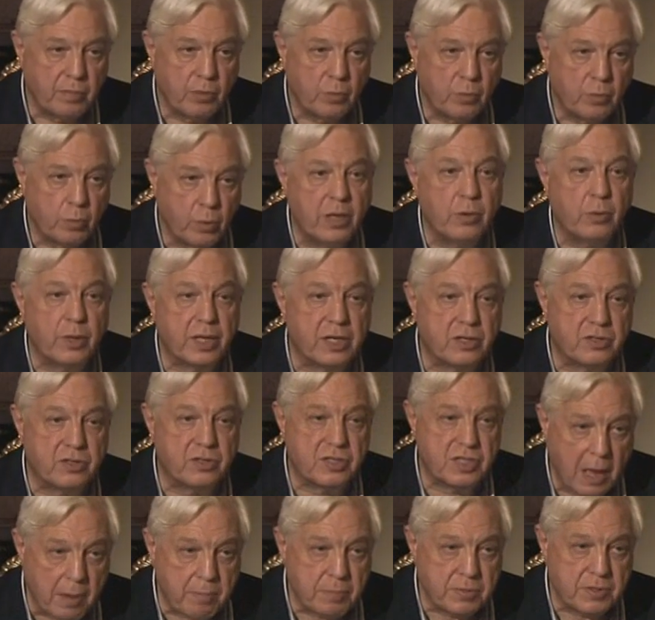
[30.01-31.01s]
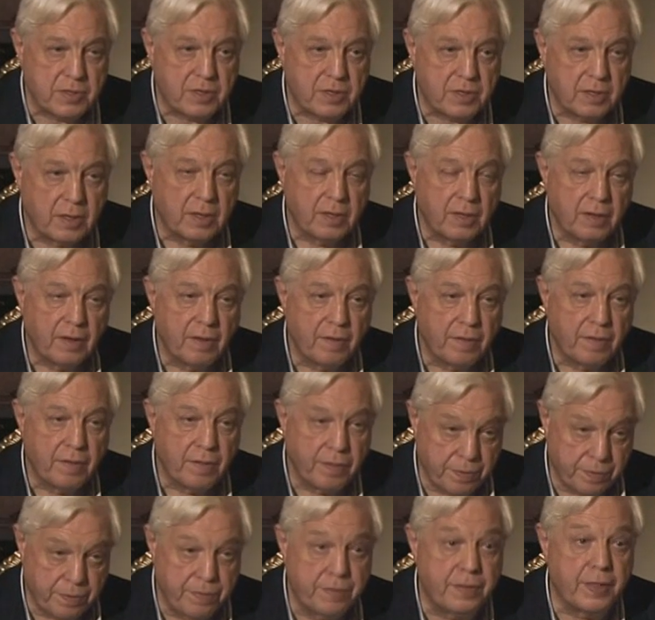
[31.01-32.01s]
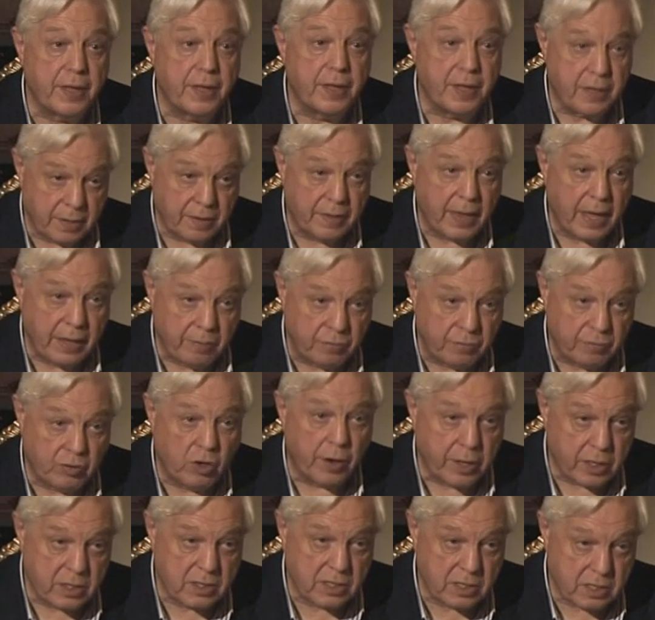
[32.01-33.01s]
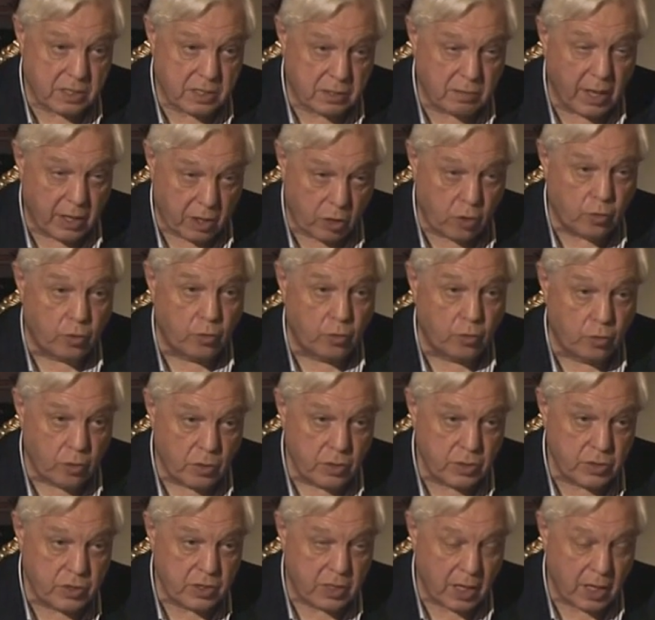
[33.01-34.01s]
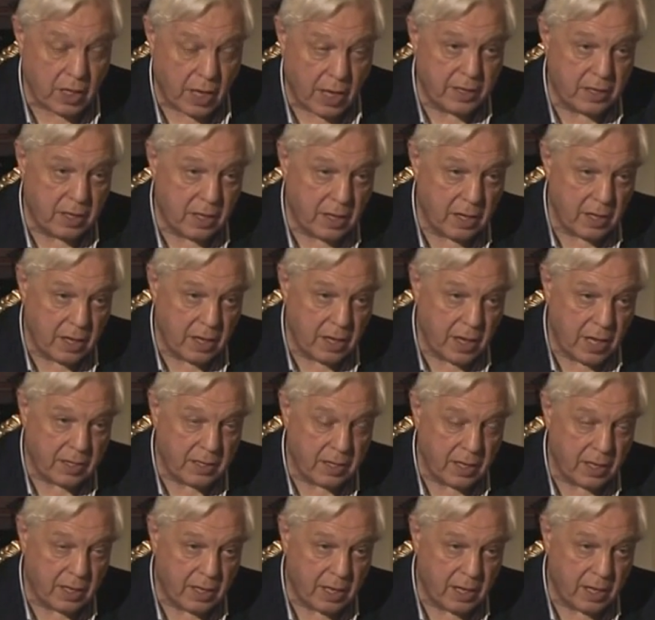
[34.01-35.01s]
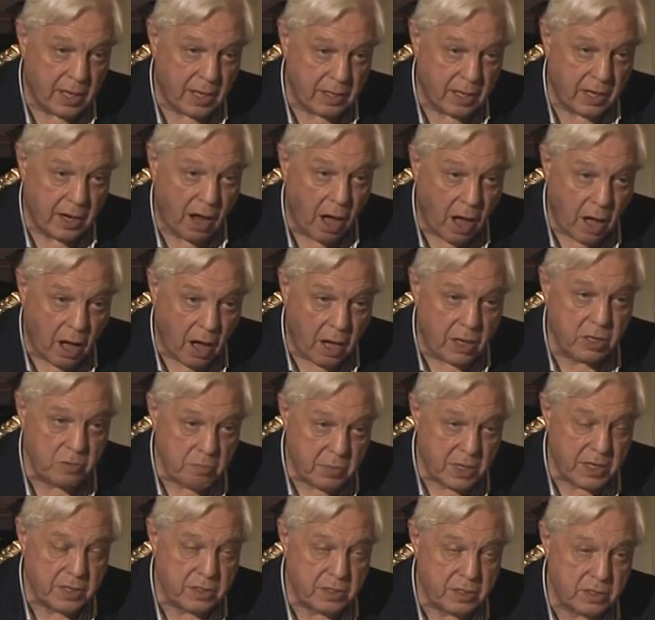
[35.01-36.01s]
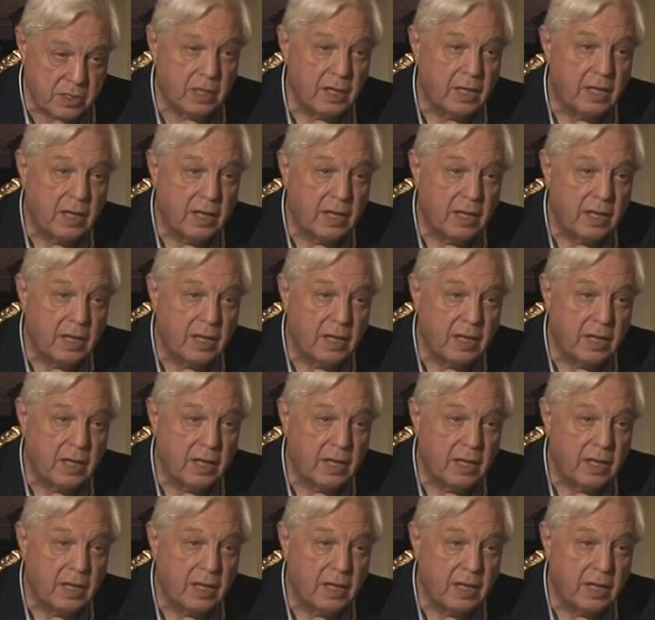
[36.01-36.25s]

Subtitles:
Will you accept that they've got a cause and an argument,